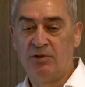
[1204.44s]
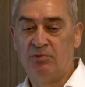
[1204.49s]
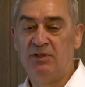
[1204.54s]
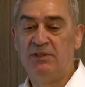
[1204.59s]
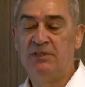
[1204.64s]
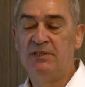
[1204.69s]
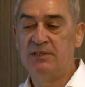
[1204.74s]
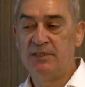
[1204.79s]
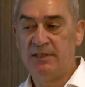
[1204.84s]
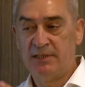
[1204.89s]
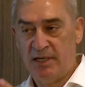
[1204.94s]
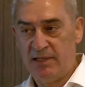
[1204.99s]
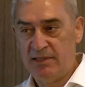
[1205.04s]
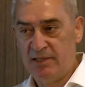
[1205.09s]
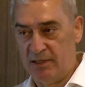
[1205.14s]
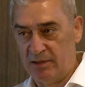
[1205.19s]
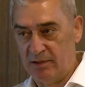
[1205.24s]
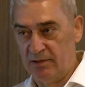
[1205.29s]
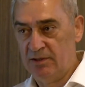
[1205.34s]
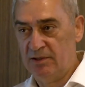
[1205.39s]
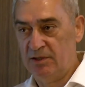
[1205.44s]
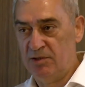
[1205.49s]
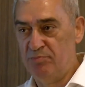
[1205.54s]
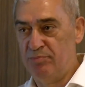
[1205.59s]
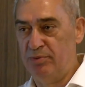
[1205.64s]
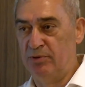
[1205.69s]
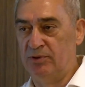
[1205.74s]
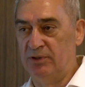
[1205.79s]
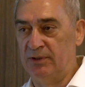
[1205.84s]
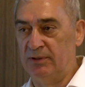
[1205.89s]
So this is another
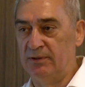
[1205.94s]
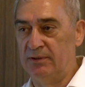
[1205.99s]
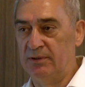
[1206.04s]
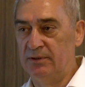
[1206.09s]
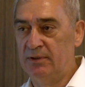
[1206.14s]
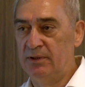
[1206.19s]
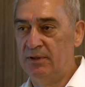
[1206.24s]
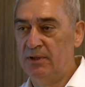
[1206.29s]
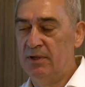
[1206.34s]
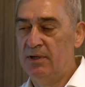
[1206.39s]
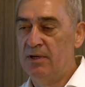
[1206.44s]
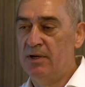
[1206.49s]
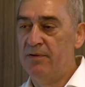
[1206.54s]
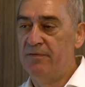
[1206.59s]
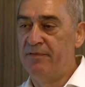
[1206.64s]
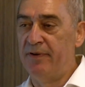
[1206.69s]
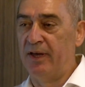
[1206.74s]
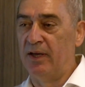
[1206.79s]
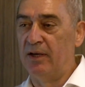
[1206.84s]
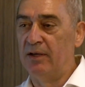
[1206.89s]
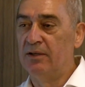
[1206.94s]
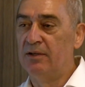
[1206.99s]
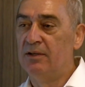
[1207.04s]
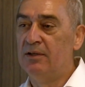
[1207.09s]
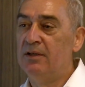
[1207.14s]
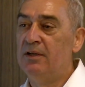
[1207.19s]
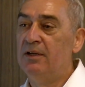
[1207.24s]
important thing.